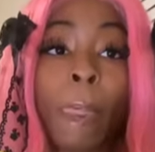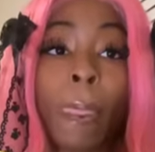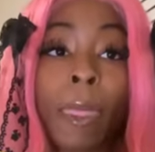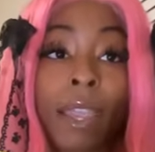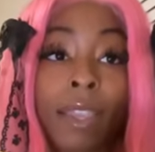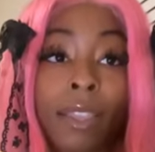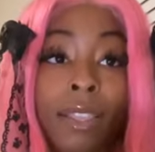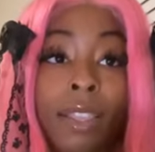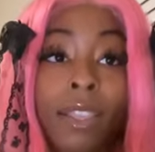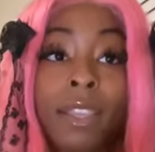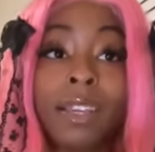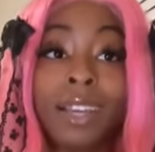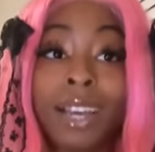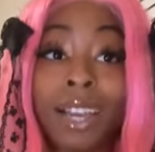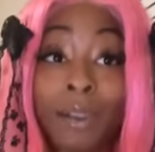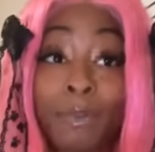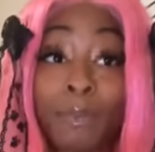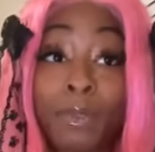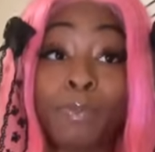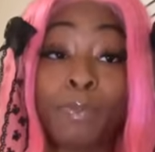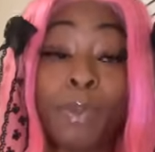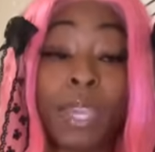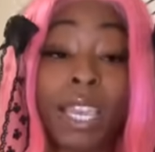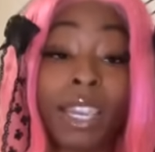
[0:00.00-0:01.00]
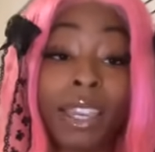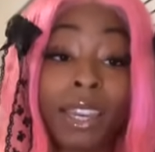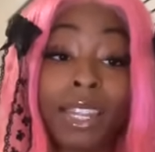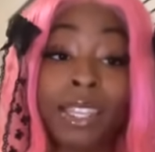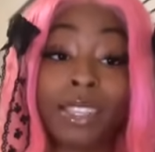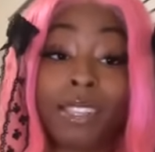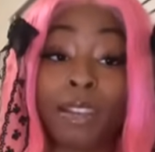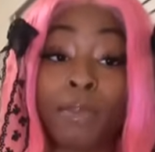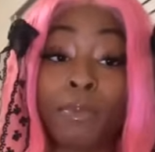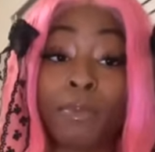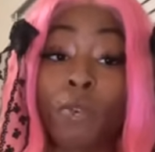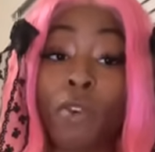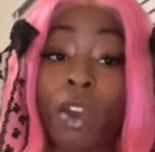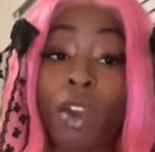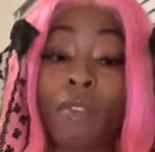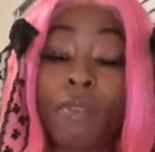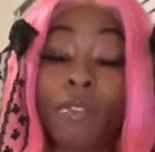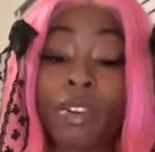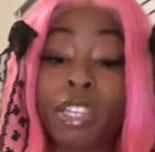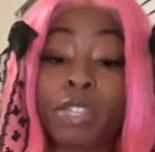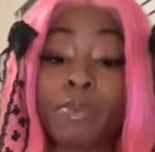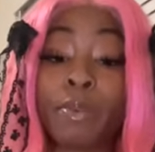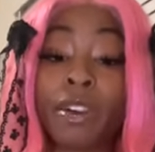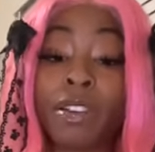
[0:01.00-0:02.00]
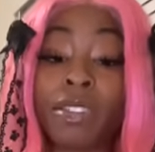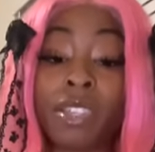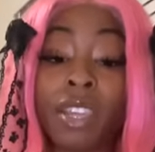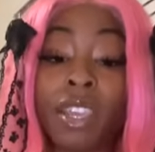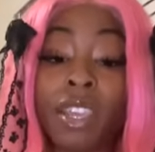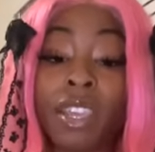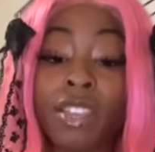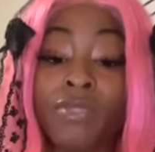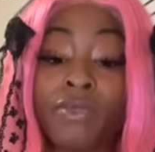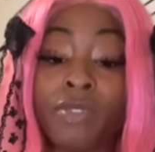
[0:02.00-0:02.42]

Yeah, I was picking this up. Whoever this person is,